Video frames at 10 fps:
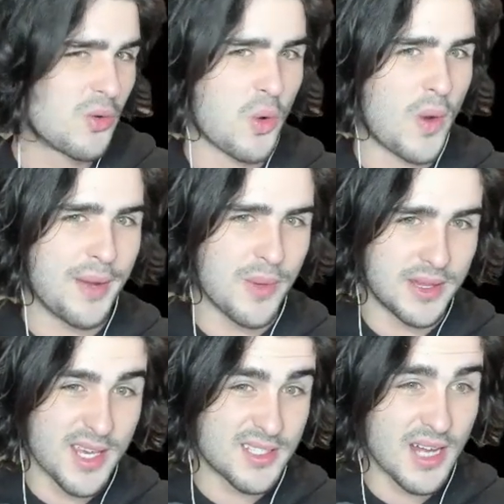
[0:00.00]
quite
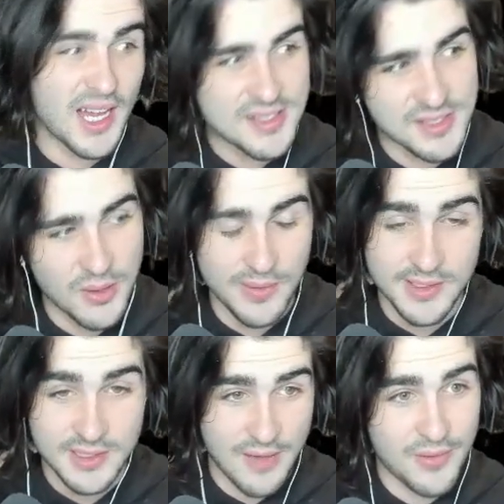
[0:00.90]
what this does. So
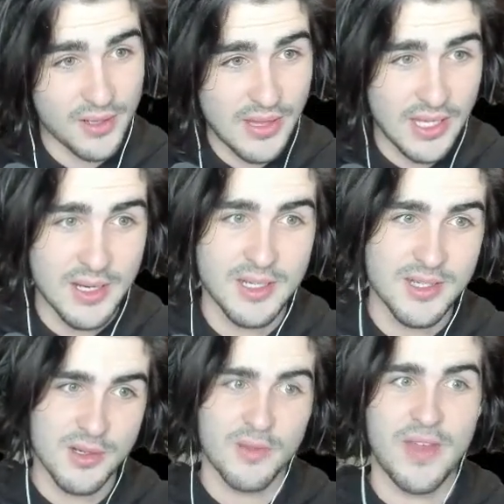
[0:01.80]
it's definitely going to
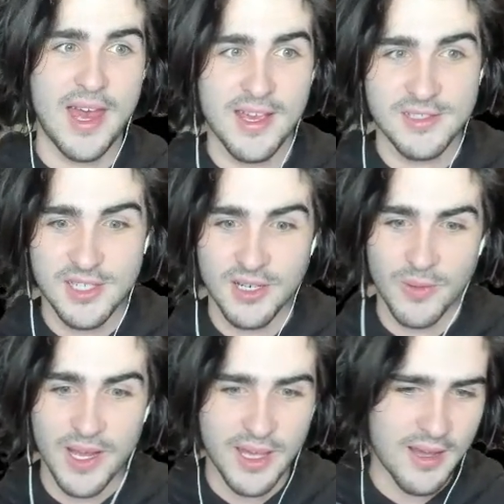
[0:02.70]
deserve that S tier
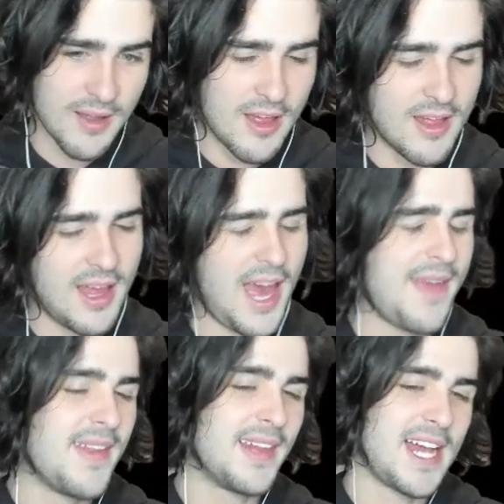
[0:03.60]
ranking.
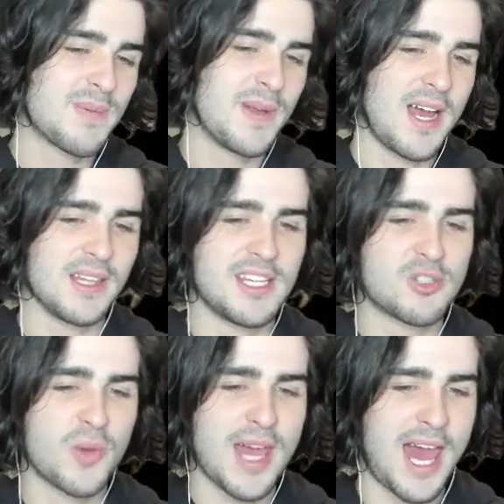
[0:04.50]
And then last but not
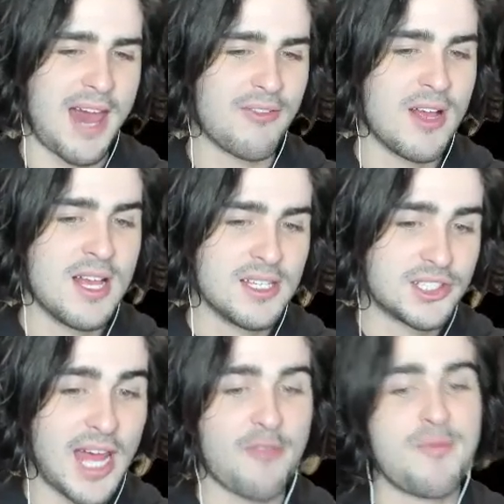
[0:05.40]
least, we have
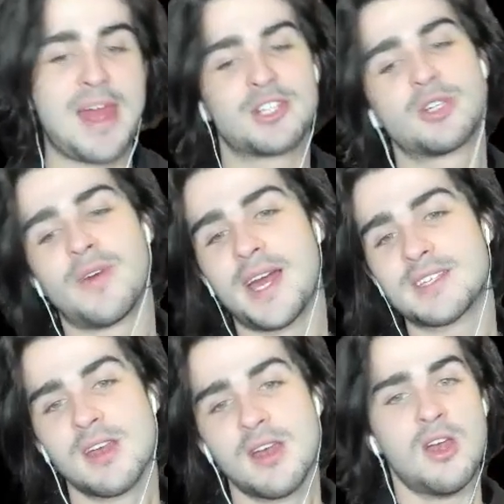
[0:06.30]
staff magic
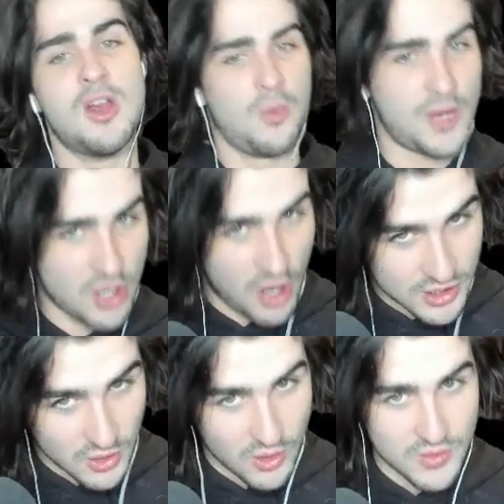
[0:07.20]
device, which
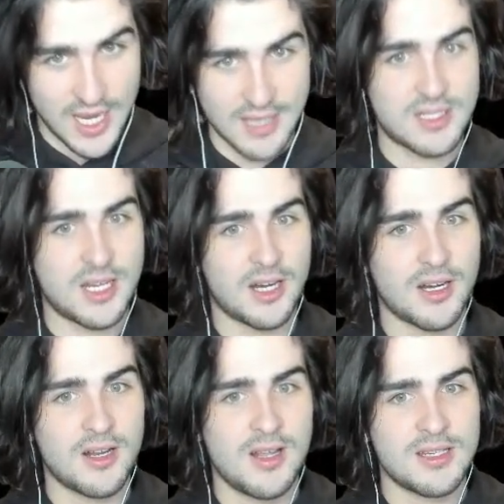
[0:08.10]
also goes S
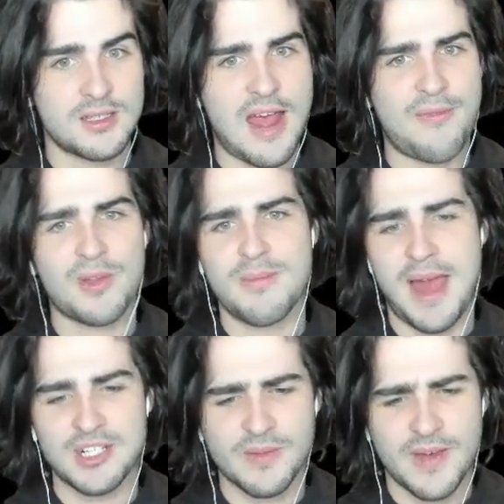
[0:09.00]
tier. Staff with a
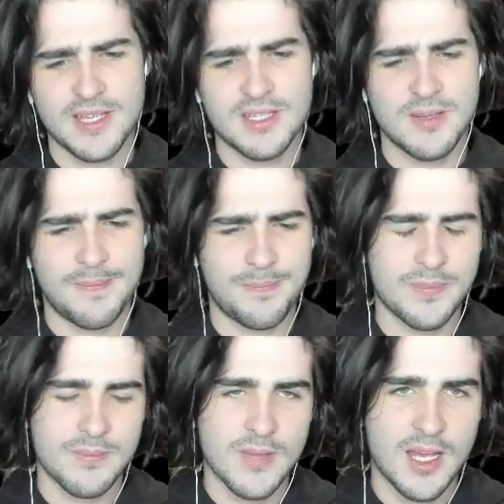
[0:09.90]
magic device
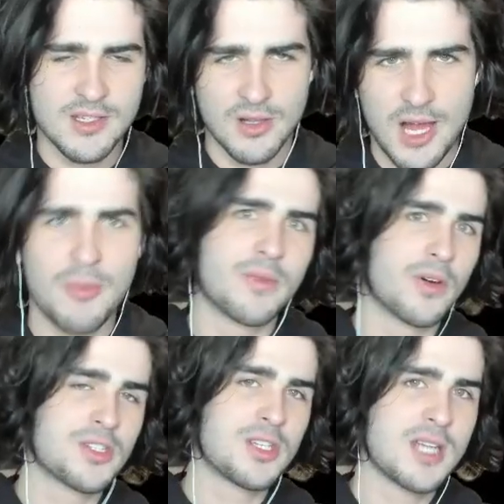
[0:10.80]
is a lot more
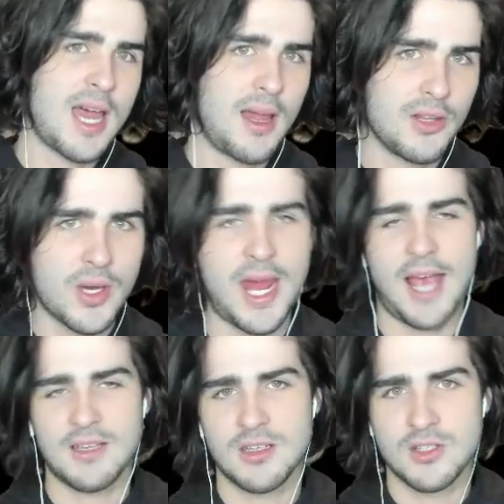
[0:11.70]
versatile. You get
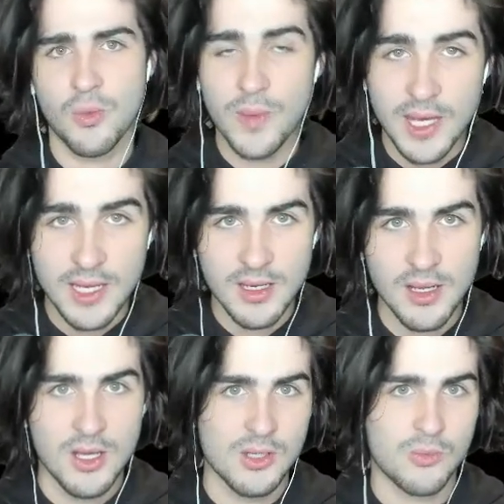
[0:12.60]
access to weaken,
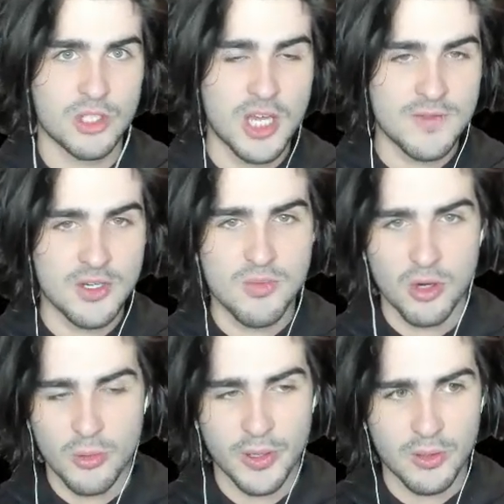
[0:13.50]
which gives you
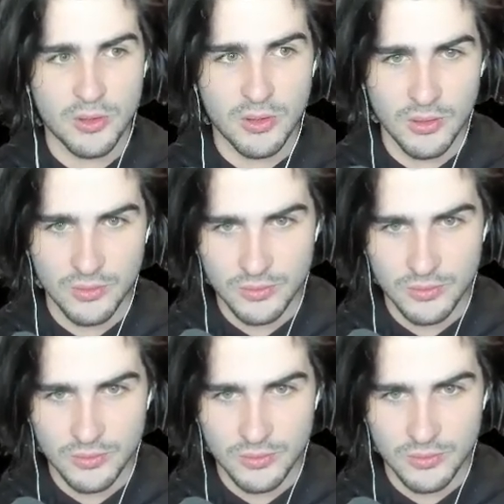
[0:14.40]
more critical